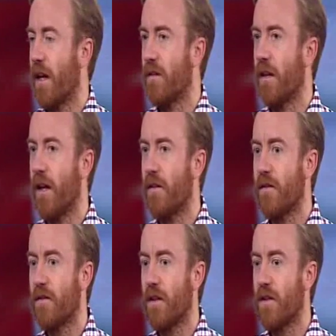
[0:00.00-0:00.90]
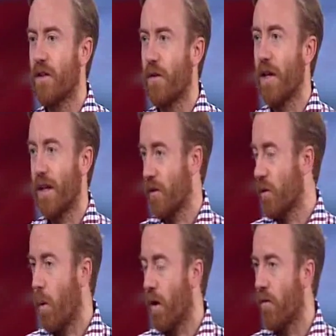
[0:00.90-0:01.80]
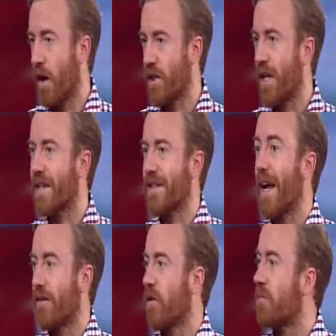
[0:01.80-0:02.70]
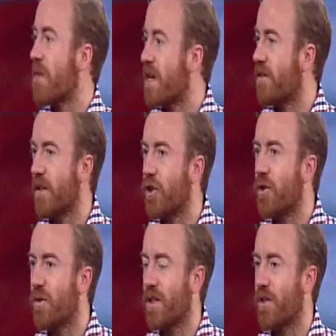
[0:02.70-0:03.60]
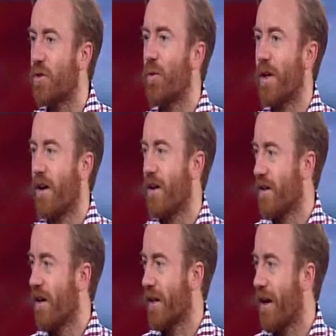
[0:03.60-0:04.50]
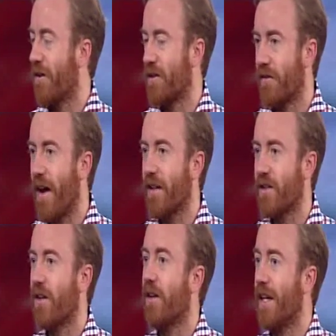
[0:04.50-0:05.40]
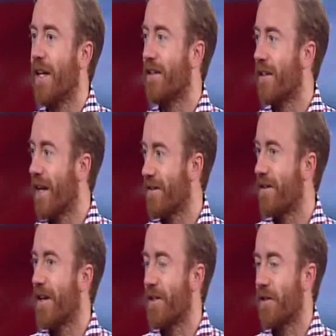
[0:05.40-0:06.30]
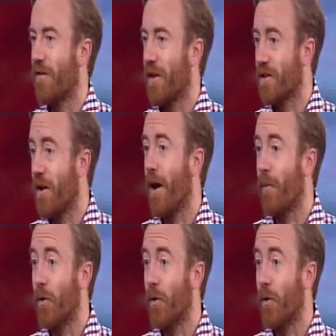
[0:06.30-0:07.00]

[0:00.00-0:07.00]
and, and so, yeah, you're quite right. She hasn't had those meaty, juicy storylines that other characters have had, certainly in the latter stages of her time